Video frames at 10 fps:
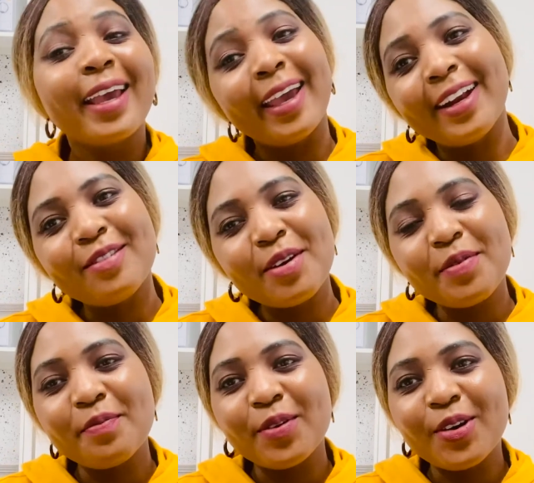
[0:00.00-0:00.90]
Hello my
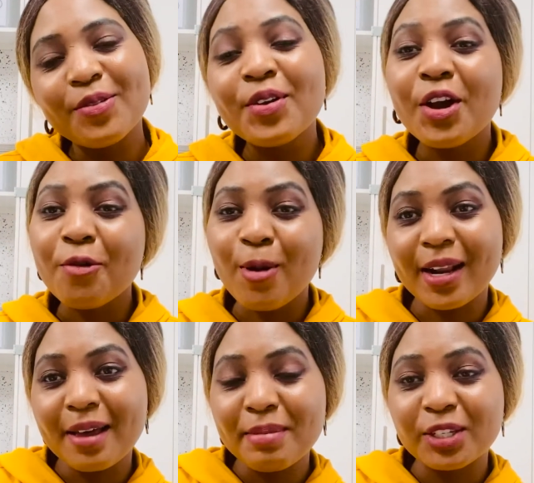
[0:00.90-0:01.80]
people,
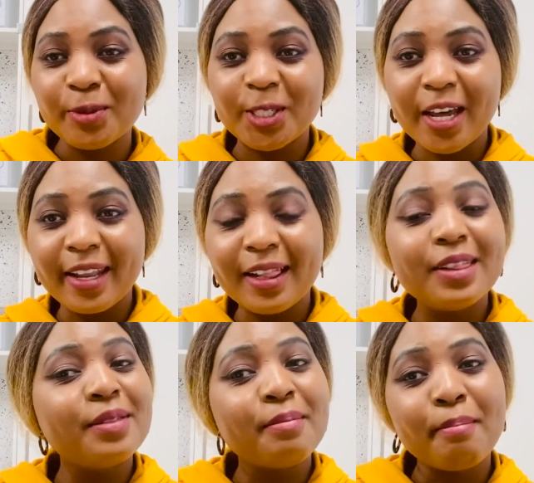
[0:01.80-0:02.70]
welcome back to my channel.
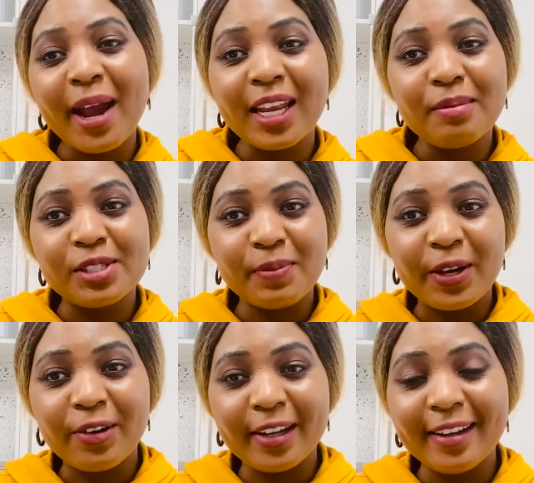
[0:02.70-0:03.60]
My name is
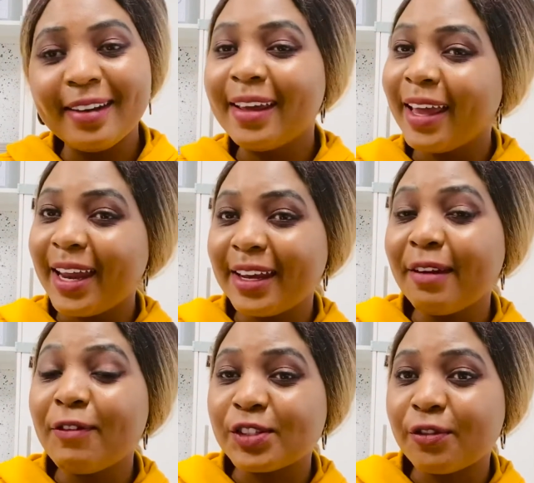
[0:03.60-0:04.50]
Caroline and
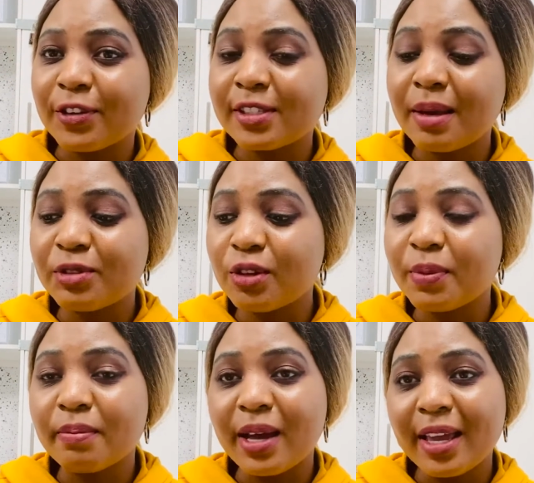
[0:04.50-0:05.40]
if it's your first time
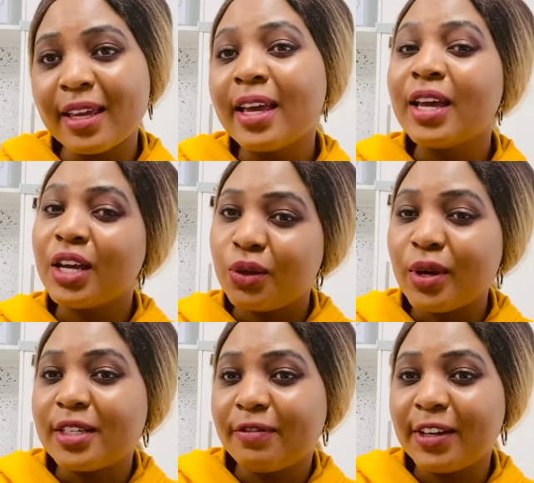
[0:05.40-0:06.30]
stopping by, you are
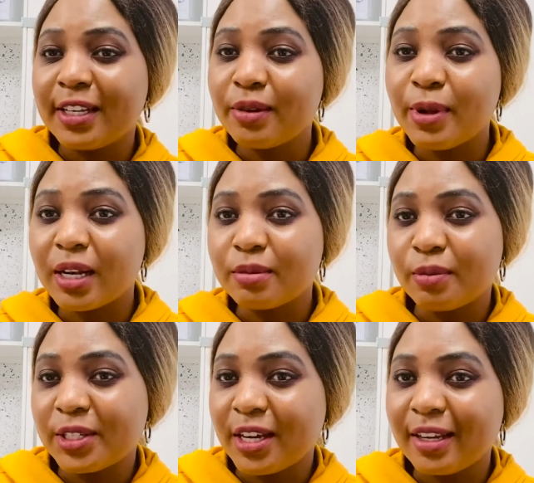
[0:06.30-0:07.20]
definitely welcome to my
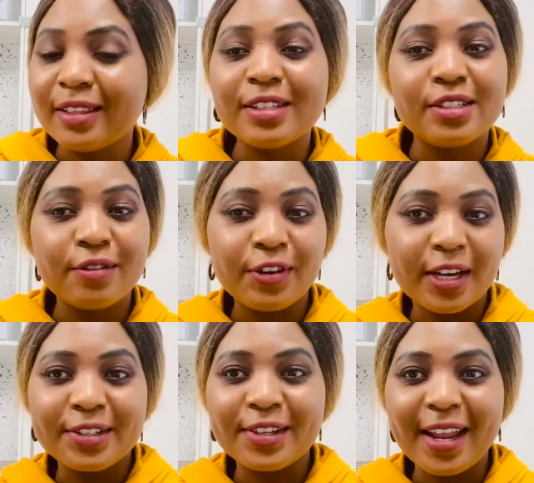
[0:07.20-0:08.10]
channel. Don't
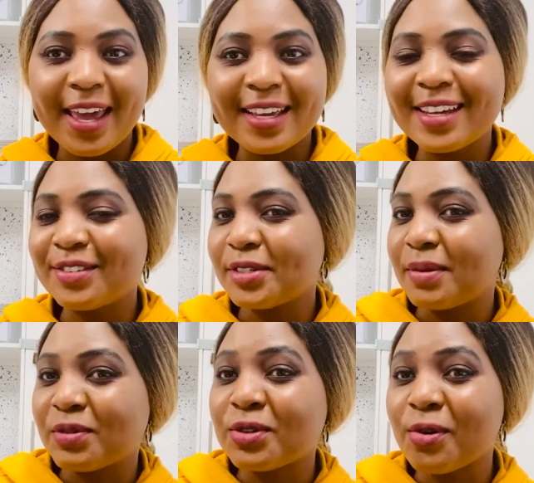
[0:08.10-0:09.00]
forget to like, to
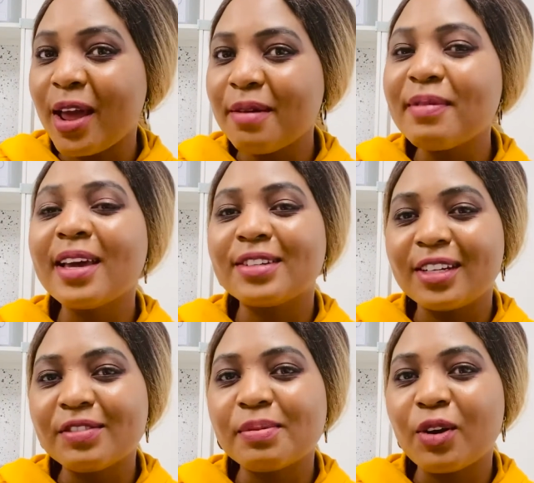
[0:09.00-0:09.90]
subscribe and to
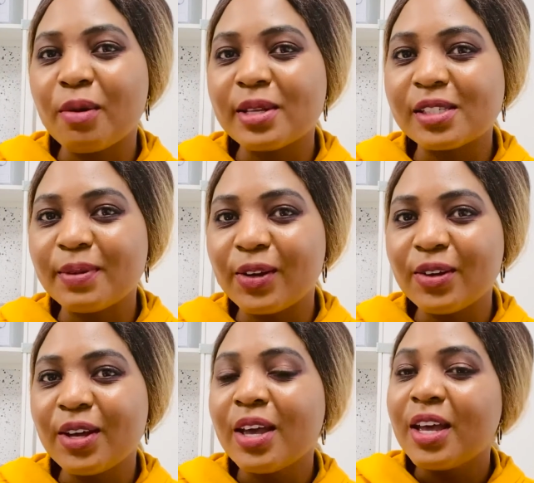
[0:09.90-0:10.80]
leave some comments below.
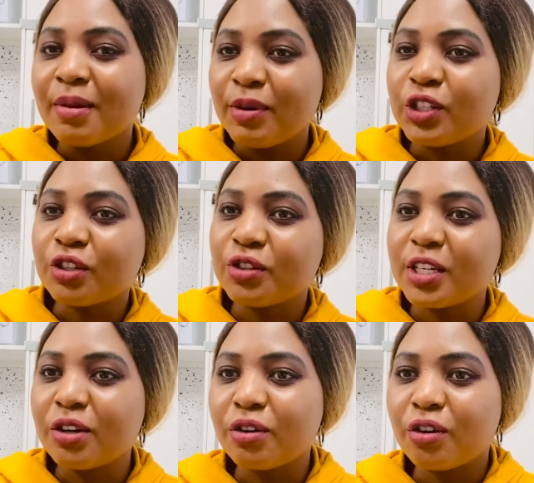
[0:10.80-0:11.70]
Be sure to
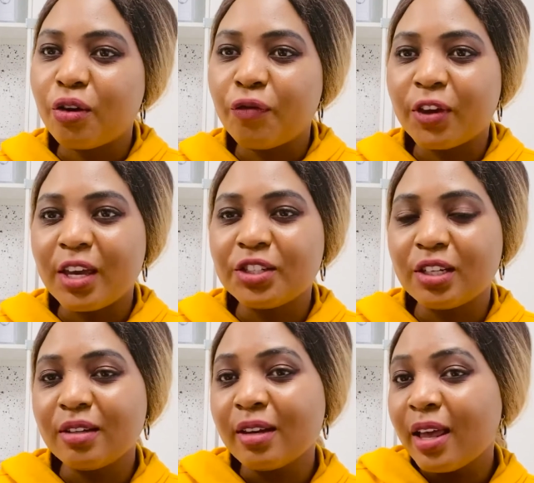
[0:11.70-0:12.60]
turn on the
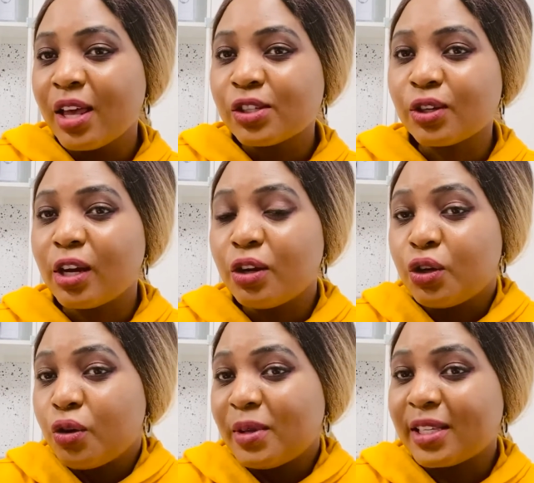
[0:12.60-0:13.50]
notification so that you
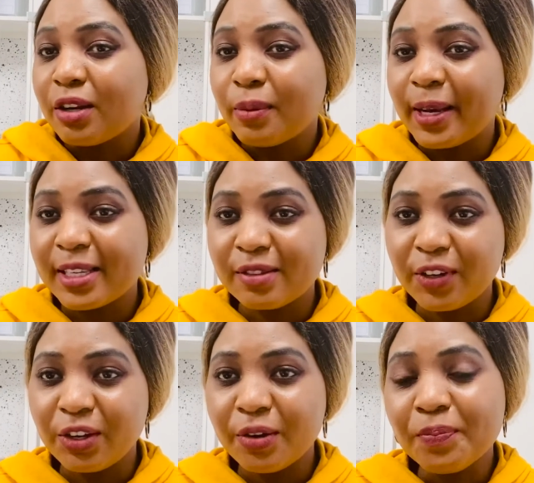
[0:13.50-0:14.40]
don't miss out on my next
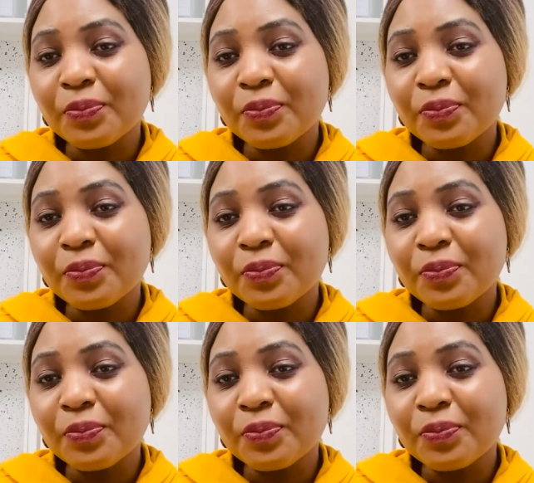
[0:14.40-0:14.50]
video.